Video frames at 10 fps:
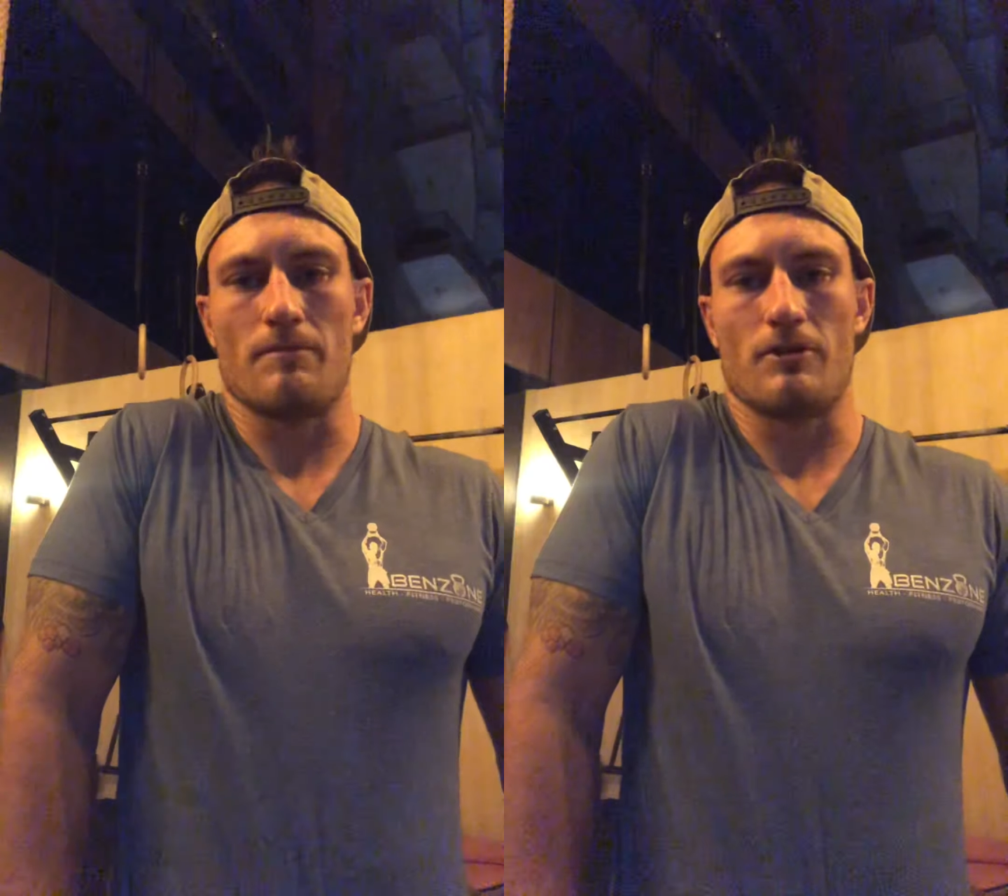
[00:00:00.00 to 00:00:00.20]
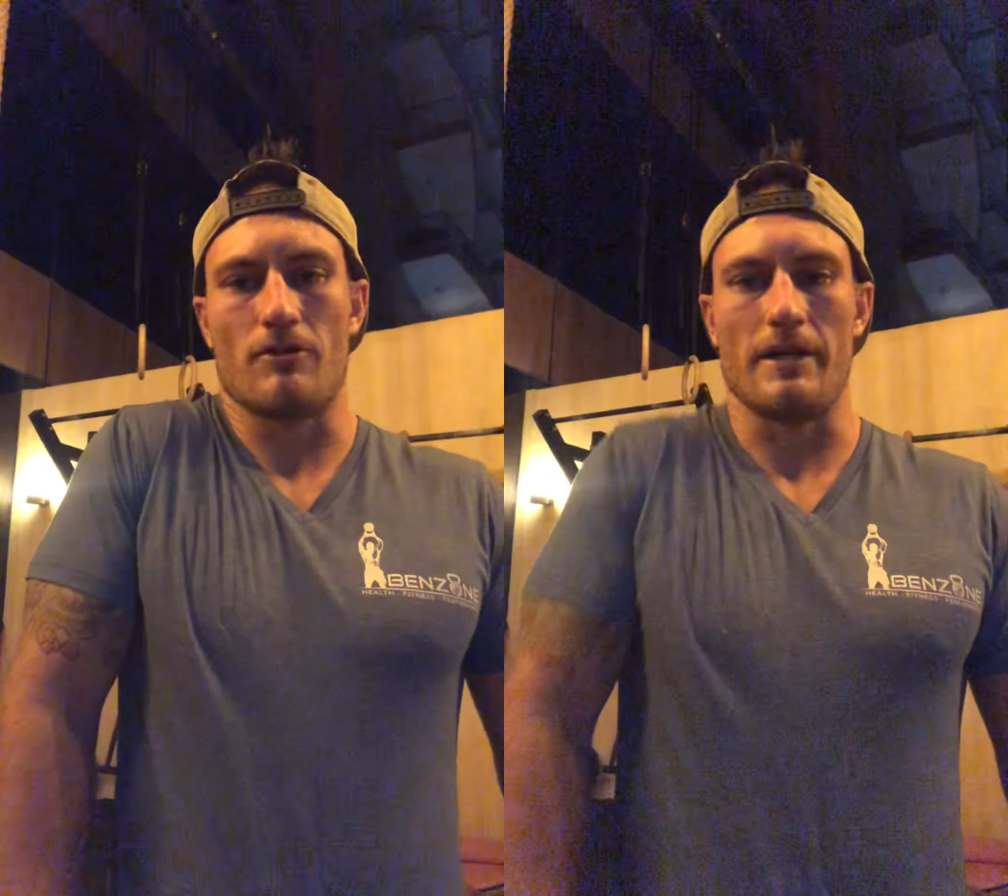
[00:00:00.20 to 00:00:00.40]

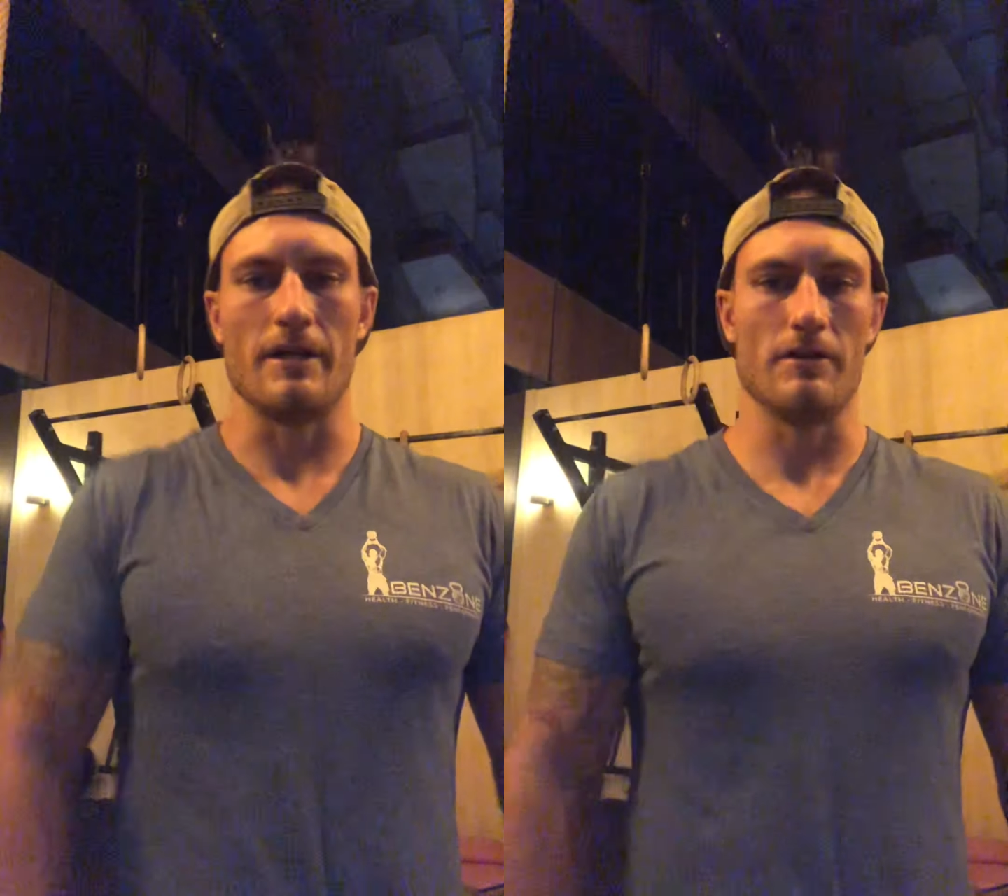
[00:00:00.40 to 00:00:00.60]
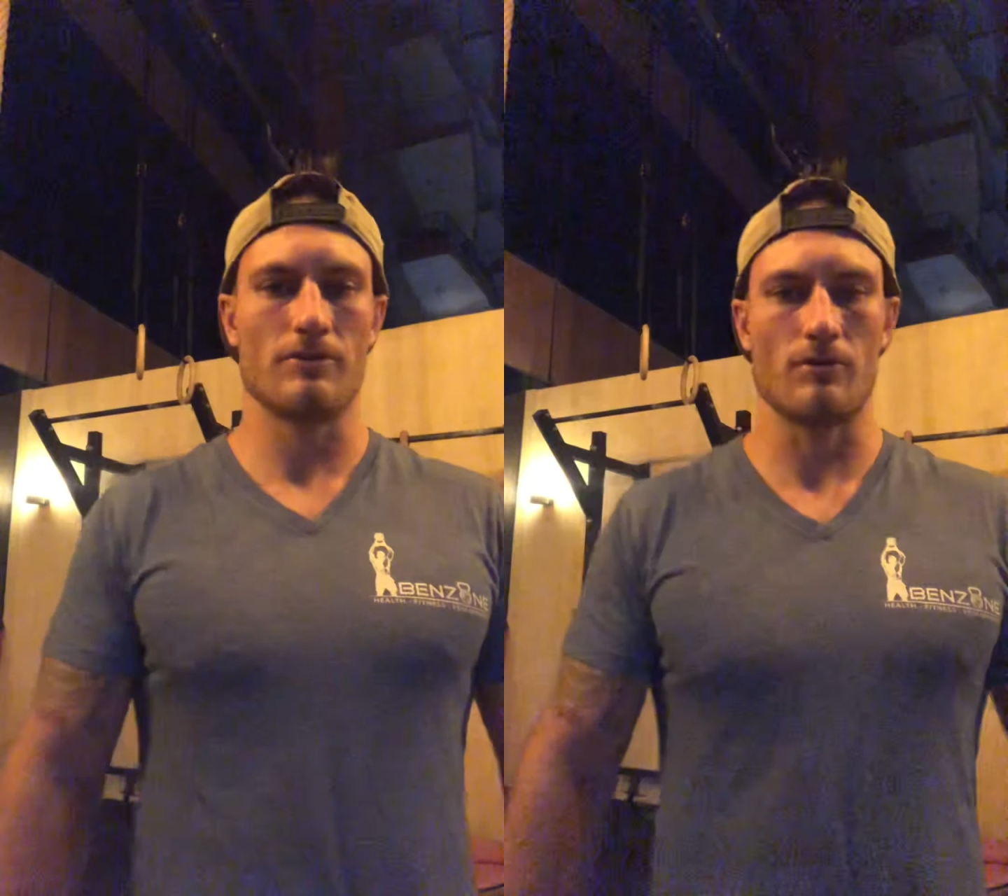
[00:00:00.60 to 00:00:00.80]
to your
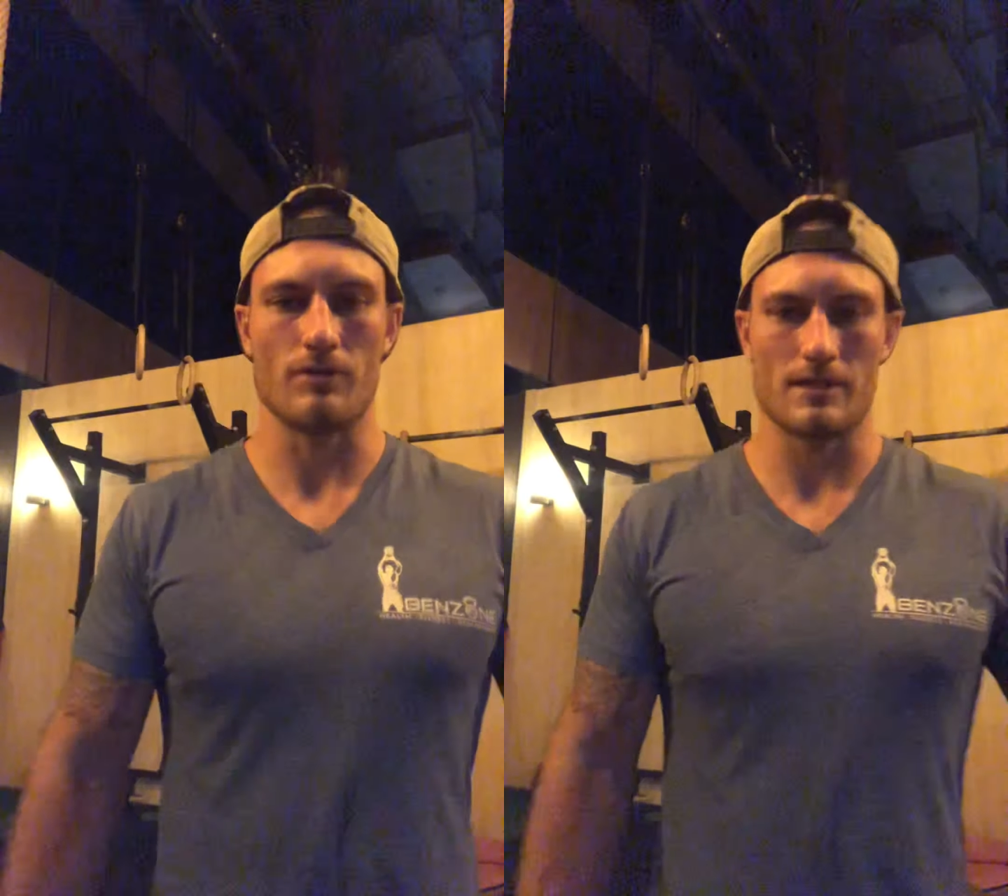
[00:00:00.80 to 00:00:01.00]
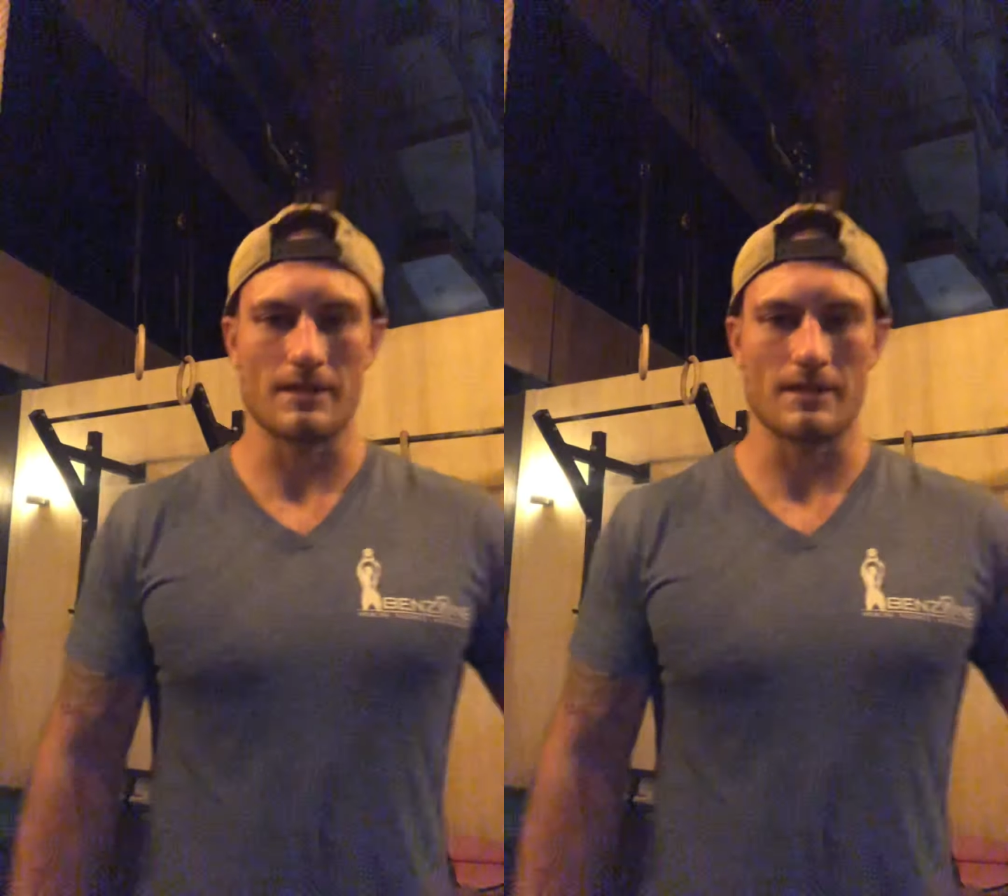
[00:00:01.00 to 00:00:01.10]
ears. So it's a